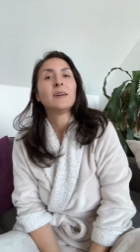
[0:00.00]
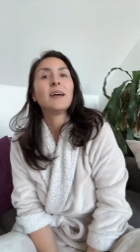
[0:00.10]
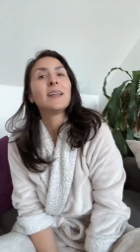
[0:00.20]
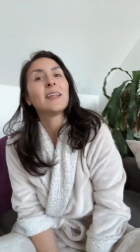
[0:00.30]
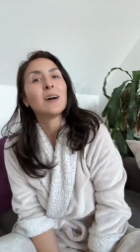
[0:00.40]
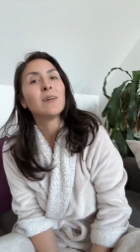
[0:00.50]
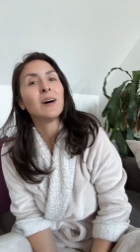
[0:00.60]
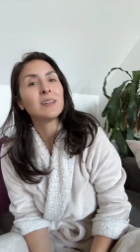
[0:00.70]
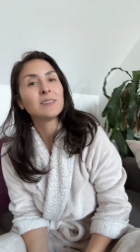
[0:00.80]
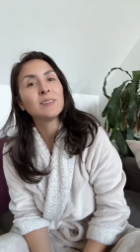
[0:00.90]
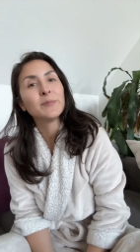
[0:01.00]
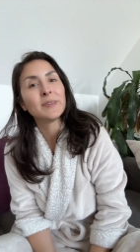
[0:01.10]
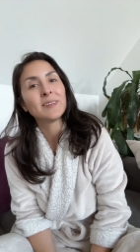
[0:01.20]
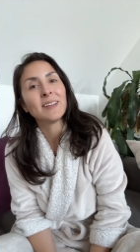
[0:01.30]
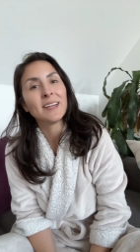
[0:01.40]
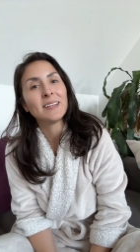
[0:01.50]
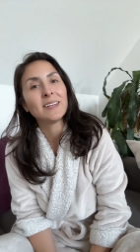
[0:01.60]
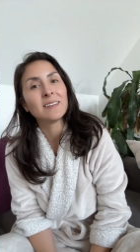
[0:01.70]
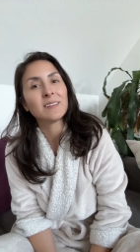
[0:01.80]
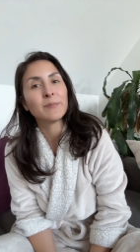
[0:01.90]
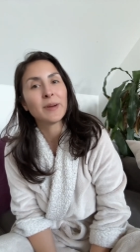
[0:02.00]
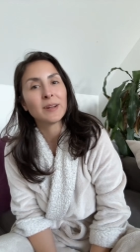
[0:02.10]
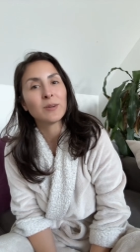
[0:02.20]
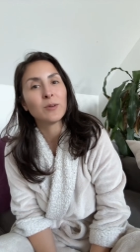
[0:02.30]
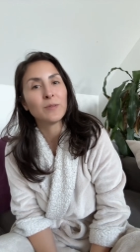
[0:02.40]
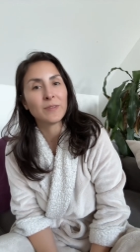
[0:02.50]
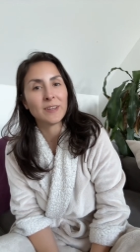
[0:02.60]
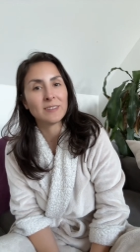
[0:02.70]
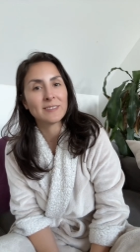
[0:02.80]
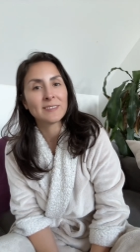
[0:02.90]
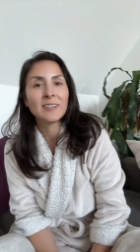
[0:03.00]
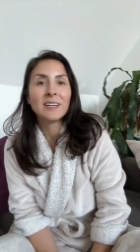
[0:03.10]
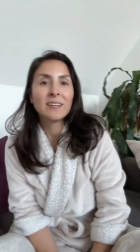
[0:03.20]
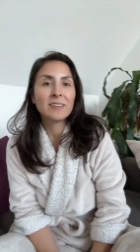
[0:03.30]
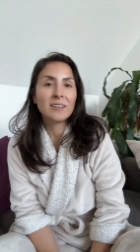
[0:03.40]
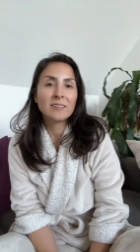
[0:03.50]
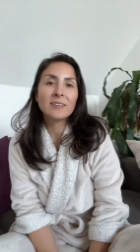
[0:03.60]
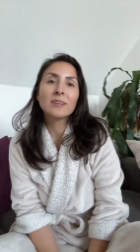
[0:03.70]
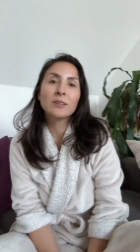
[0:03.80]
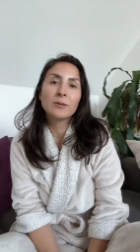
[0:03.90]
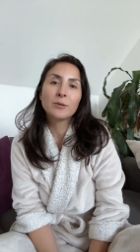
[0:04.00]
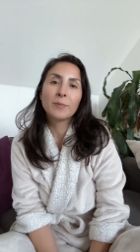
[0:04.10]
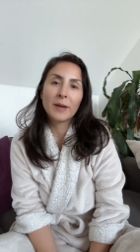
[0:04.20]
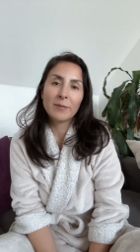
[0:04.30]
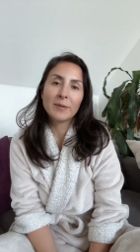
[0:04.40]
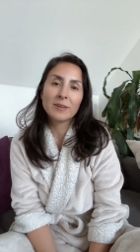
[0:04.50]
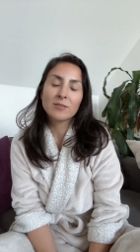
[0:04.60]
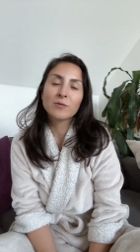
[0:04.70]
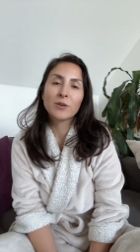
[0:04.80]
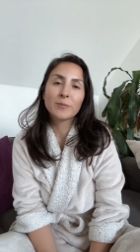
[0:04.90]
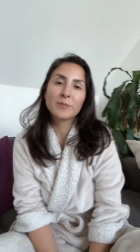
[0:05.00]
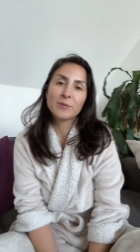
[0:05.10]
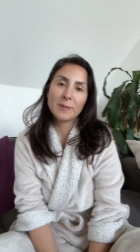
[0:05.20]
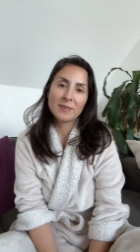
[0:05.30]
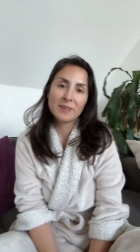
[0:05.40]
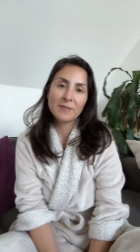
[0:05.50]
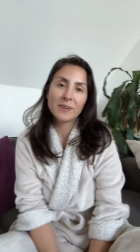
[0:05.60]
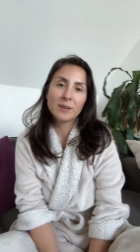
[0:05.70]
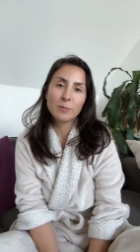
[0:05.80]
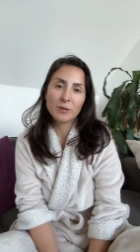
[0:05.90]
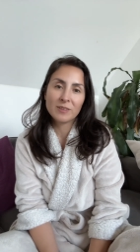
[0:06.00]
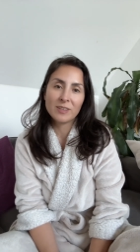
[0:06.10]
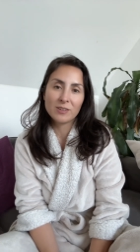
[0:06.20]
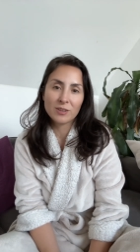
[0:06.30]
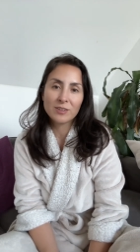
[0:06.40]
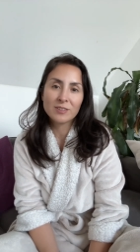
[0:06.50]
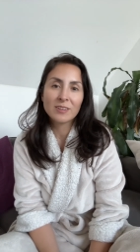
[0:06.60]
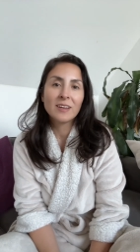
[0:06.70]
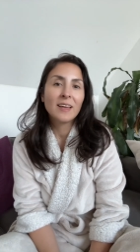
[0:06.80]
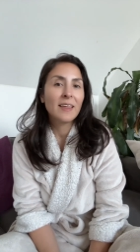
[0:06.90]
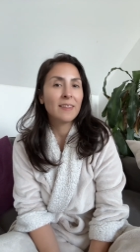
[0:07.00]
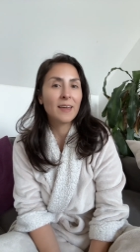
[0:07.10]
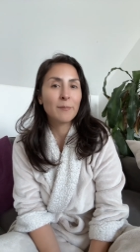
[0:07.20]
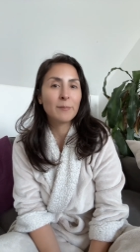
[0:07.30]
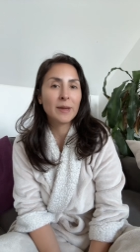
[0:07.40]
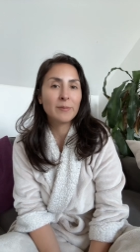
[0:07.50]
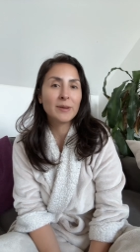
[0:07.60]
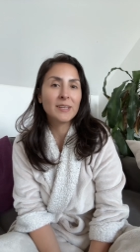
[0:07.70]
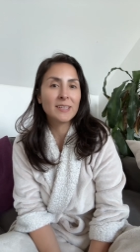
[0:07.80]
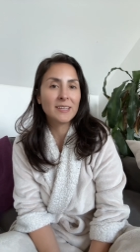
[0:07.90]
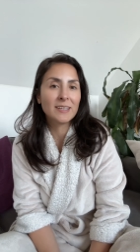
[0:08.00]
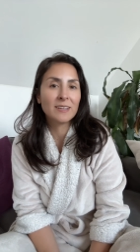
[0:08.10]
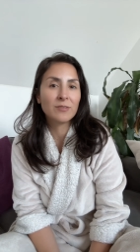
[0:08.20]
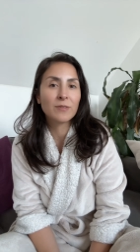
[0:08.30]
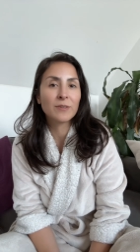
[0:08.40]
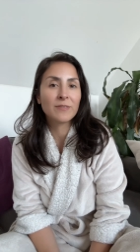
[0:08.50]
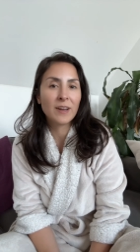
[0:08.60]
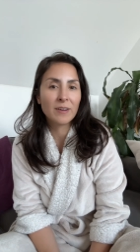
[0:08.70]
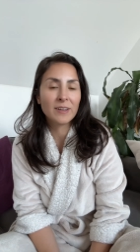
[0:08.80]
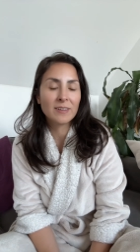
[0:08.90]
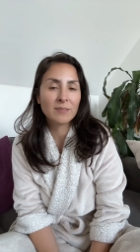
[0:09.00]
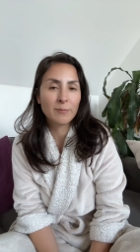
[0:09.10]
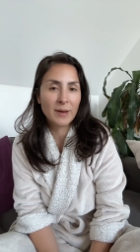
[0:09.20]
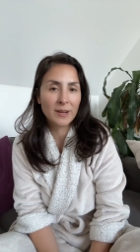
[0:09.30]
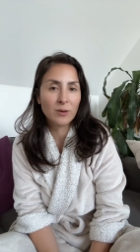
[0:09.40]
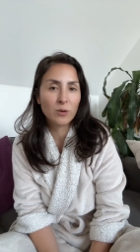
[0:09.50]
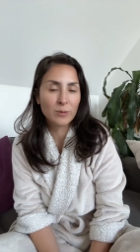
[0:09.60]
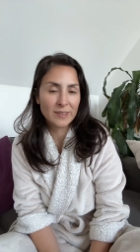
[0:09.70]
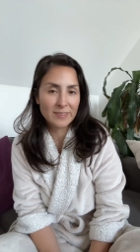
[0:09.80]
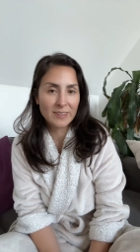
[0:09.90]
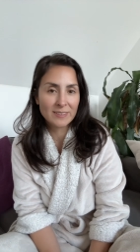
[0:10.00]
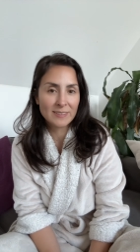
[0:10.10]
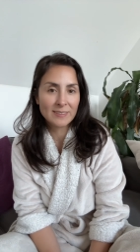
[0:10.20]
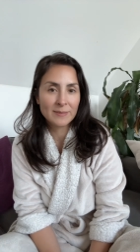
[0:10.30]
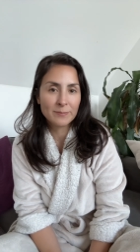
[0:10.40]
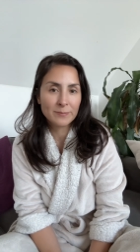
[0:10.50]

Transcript: And now on to the miscellaneous medical fees. These include payments for specific procedures that may be needed for various medical reasons.